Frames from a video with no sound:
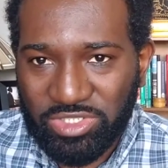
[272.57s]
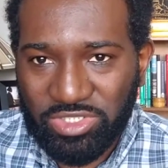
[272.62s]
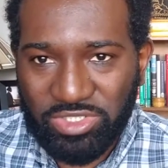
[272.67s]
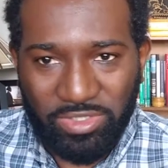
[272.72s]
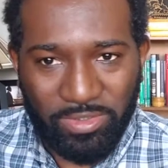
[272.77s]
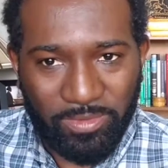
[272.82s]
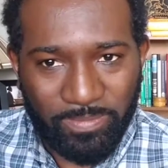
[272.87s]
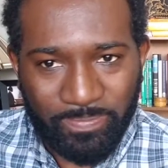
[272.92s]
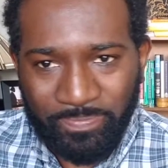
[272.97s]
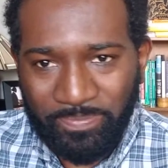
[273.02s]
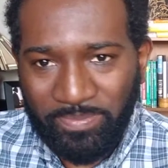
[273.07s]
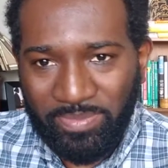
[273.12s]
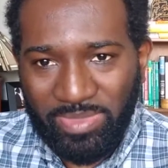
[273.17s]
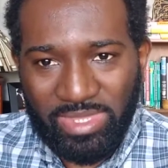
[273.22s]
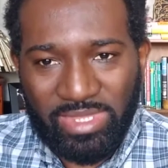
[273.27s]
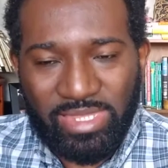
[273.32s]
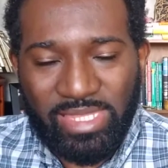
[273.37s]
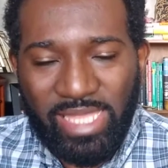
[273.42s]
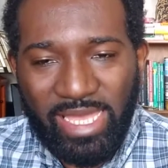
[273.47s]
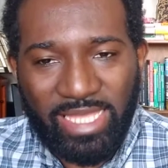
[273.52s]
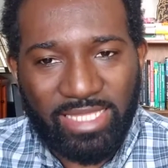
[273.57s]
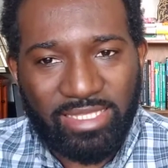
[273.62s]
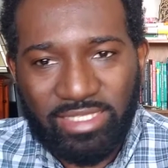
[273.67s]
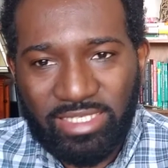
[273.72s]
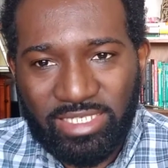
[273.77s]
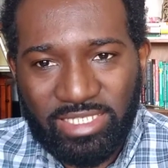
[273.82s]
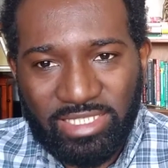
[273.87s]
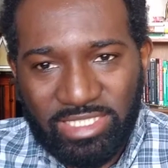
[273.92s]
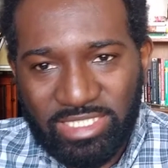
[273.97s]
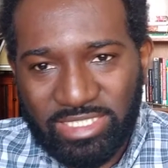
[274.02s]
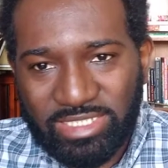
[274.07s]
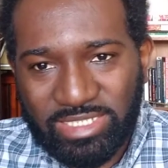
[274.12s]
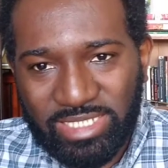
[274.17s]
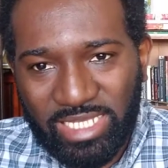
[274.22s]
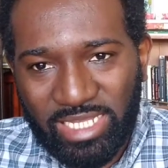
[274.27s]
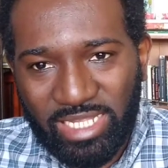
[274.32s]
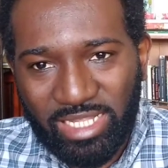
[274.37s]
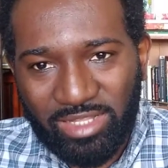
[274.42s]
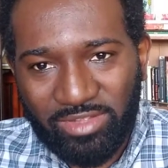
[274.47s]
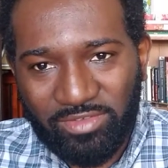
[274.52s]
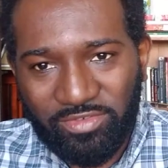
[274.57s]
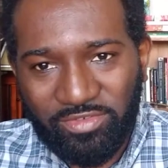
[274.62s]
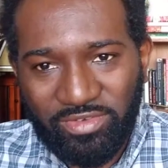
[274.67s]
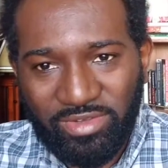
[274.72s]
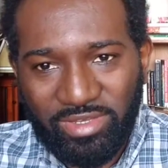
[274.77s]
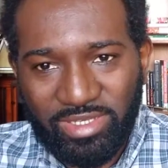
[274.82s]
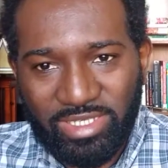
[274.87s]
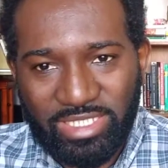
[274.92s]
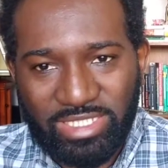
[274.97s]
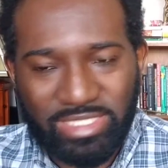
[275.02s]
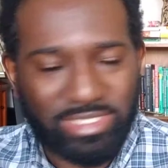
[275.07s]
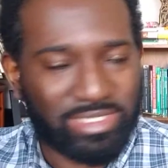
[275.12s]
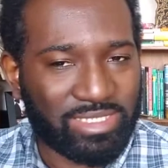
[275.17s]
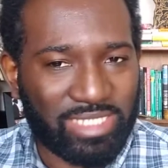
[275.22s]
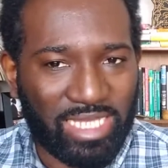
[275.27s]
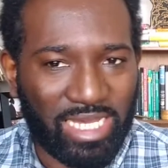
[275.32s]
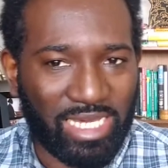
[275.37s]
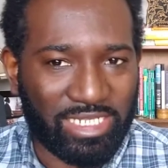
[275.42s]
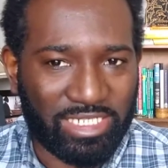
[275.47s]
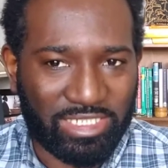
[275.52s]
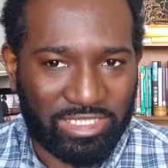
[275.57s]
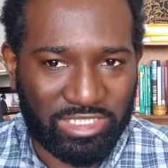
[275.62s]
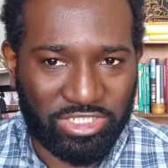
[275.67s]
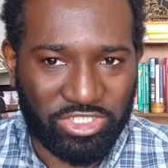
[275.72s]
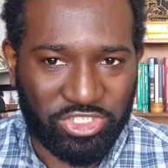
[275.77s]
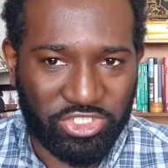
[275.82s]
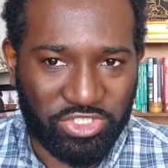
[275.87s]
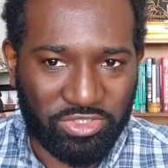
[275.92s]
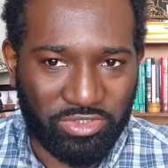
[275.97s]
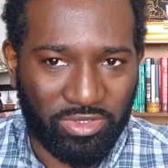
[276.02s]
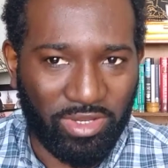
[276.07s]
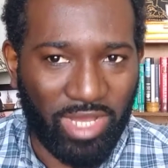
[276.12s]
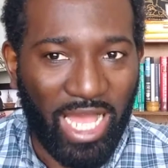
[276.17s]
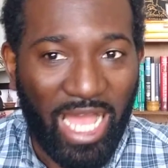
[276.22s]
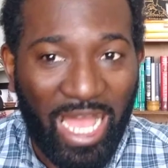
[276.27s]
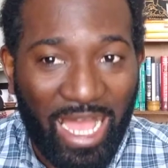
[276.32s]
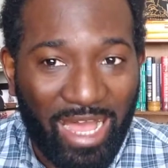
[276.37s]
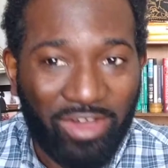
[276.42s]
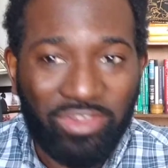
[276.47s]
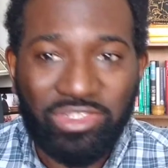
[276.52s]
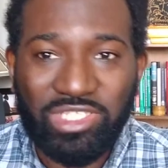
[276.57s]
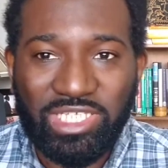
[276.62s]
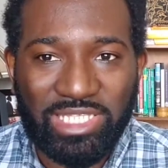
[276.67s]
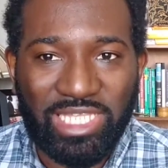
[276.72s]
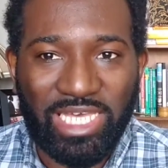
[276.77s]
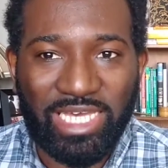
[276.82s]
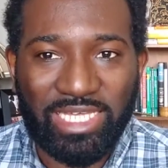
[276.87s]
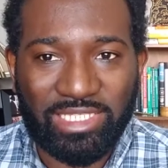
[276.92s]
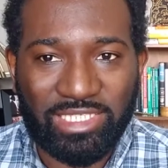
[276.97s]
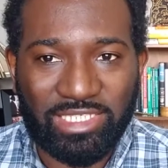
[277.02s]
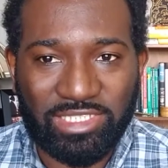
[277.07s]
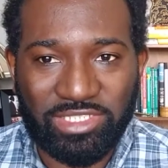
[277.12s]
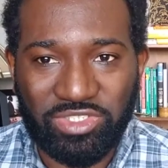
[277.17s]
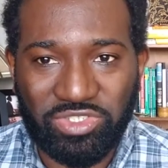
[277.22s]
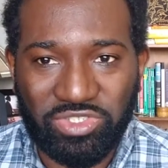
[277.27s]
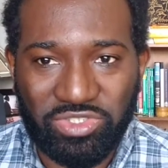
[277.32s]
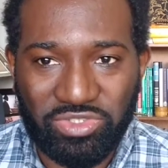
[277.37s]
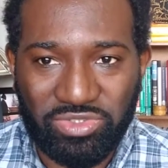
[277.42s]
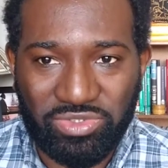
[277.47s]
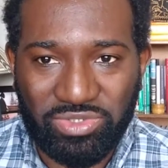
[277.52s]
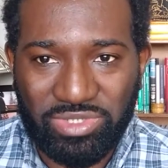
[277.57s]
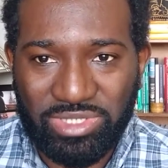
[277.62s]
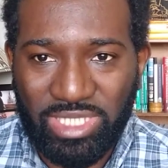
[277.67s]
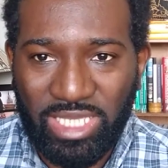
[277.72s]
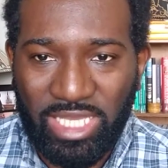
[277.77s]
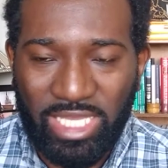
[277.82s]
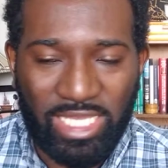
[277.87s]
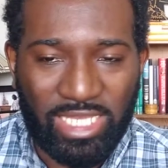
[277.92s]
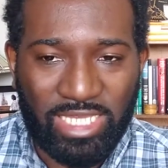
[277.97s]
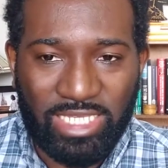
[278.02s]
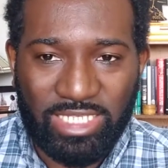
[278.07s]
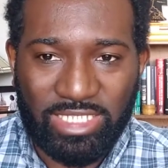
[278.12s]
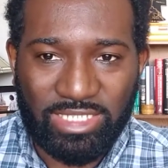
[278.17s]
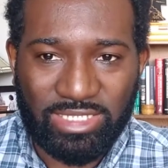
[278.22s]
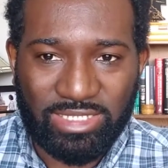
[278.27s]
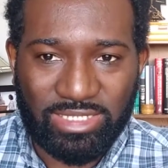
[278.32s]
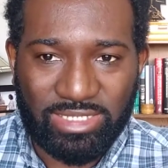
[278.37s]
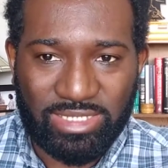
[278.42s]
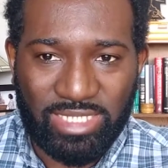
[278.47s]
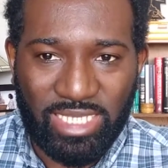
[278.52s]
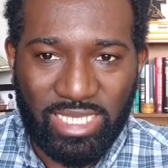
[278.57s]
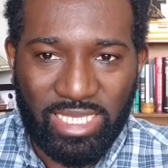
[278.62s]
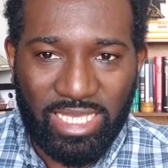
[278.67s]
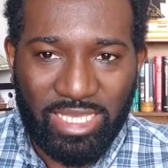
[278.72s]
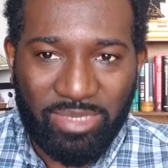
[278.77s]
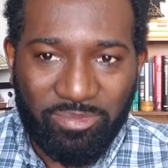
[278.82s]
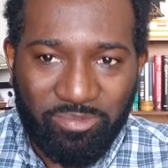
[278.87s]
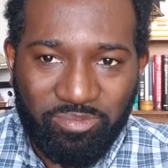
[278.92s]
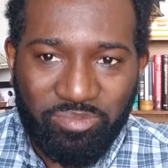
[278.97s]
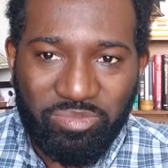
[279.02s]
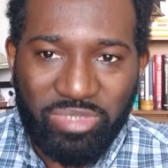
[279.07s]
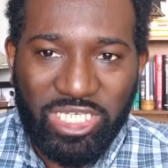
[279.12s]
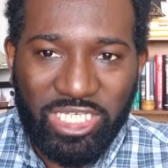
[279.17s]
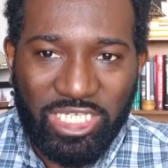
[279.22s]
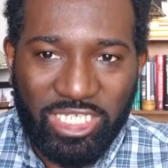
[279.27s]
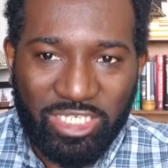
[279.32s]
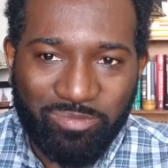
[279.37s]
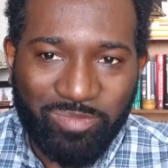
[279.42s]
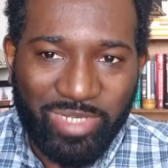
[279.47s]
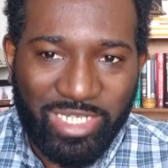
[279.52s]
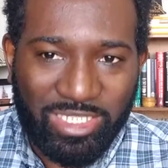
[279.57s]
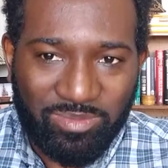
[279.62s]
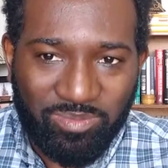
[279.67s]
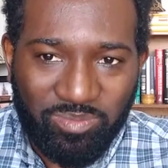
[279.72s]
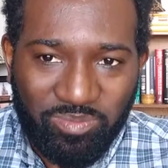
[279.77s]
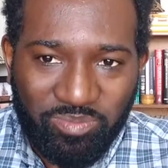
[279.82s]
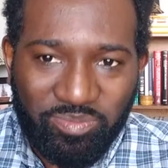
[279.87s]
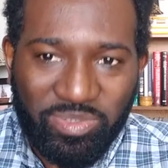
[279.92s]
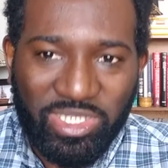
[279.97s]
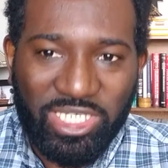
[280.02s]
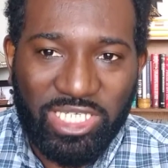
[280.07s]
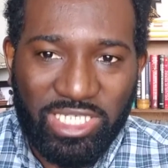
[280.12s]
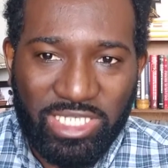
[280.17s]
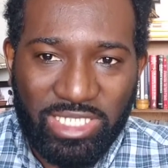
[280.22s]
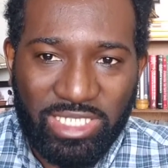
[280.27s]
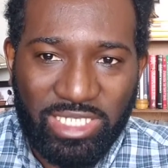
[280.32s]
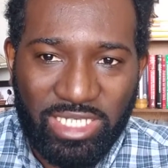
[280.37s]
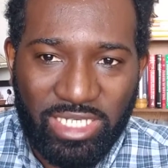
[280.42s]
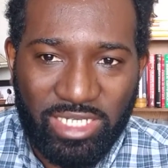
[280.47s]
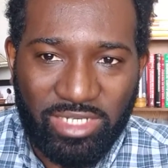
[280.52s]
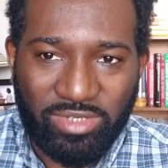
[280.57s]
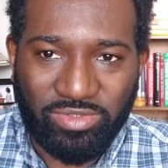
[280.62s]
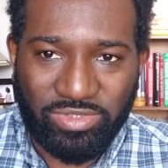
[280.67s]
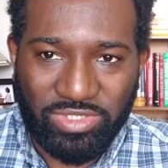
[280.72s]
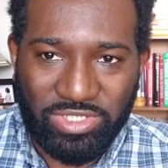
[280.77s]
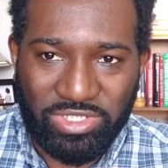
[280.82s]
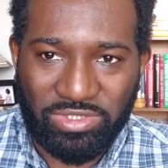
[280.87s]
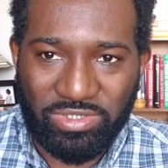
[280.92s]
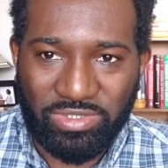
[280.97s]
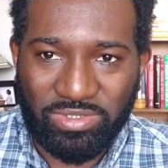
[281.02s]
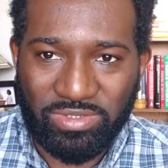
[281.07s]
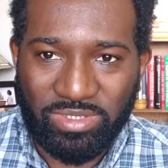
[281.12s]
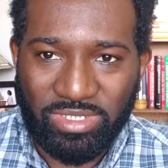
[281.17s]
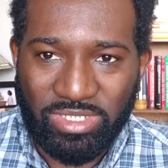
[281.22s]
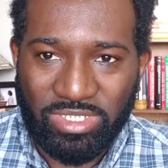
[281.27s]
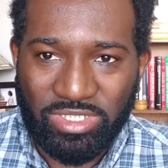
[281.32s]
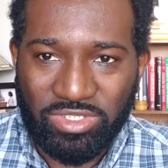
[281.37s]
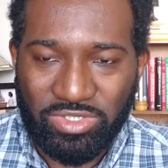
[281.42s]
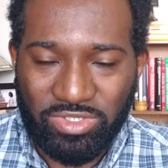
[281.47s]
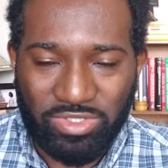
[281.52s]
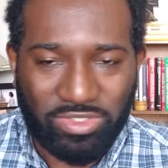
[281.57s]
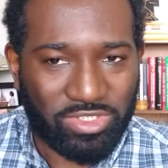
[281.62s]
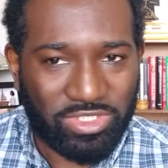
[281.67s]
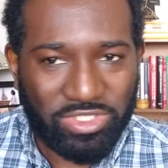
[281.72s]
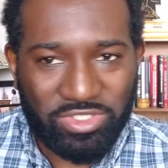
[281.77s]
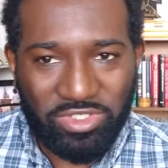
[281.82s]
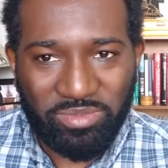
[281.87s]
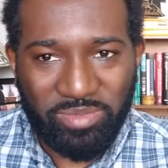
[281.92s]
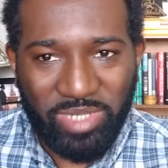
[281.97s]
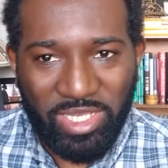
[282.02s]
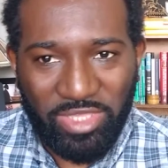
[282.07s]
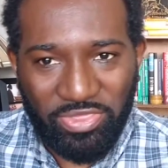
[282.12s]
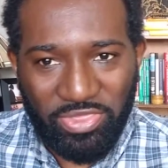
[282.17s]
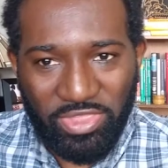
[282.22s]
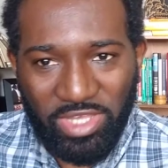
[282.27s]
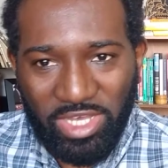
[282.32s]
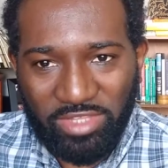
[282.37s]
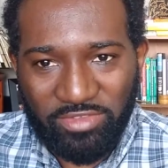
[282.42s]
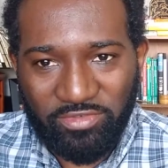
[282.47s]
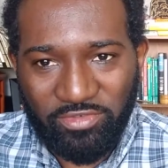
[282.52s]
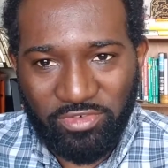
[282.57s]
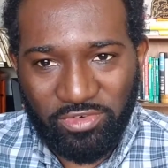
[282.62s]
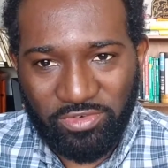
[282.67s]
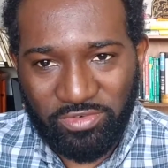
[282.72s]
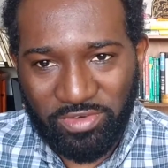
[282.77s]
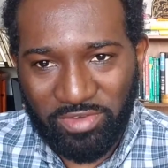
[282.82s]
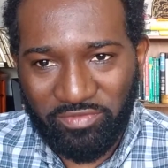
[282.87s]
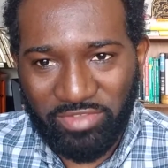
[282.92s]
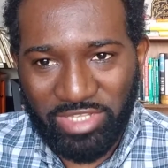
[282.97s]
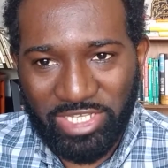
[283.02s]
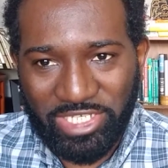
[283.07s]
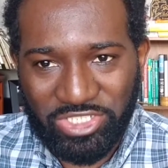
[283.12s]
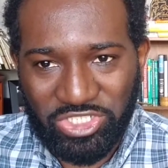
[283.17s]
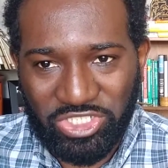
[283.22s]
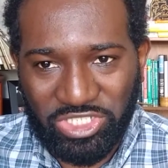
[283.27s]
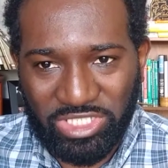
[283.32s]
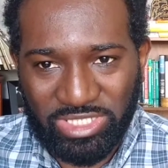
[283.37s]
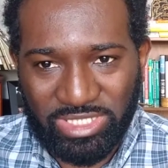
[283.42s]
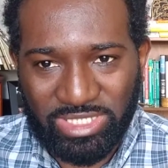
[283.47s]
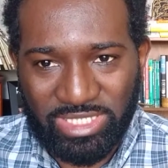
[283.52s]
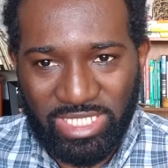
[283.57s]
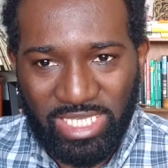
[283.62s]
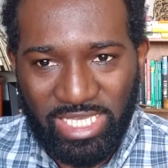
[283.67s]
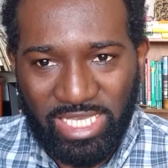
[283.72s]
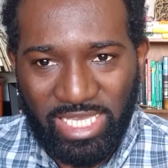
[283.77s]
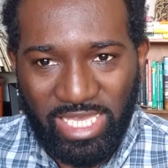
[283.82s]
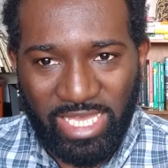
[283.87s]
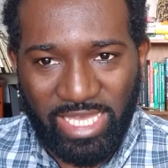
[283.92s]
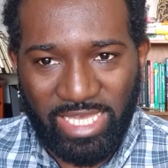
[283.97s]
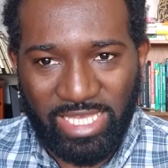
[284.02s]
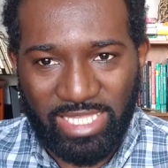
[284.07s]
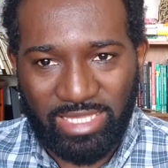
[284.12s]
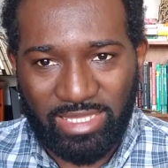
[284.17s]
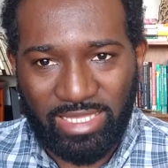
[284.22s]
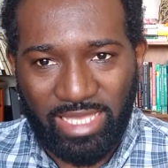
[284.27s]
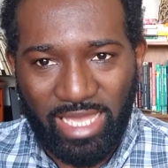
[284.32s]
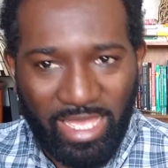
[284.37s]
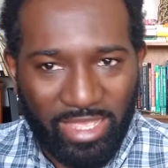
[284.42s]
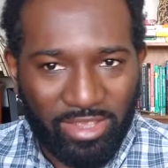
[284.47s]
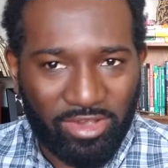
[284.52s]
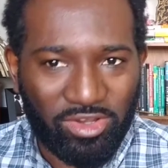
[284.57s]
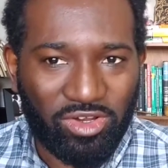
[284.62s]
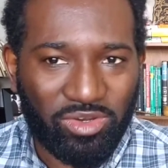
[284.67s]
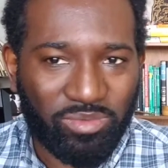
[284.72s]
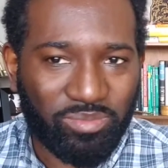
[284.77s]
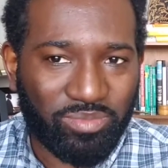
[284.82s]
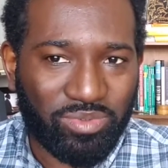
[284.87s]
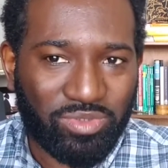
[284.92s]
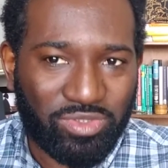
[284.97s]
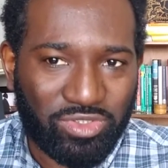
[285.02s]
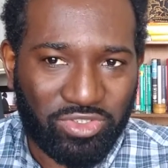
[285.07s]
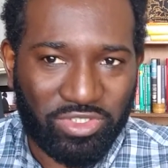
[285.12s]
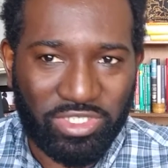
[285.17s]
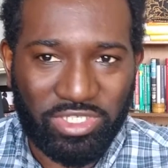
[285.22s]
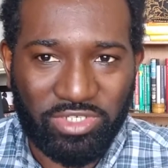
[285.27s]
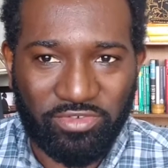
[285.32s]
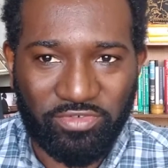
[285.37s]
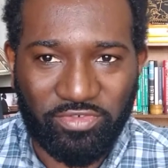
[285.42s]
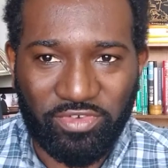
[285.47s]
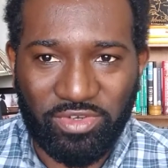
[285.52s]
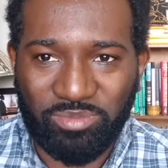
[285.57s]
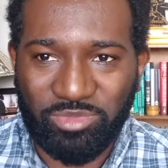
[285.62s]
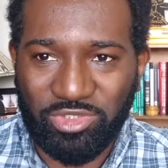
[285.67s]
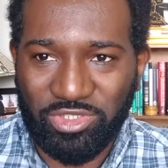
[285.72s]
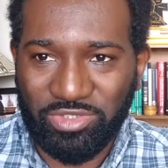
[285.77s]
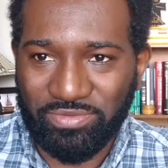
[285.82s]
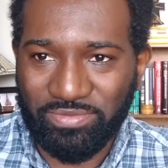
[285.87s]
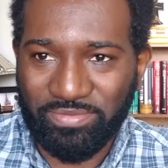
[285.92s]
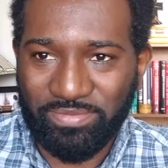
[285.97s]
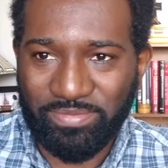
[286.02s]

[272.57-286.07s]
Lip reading: So debt in itself is not an issue. How the debt is used is a big but big concern. So those are my thoughts for reflections, and I hope to hear from you.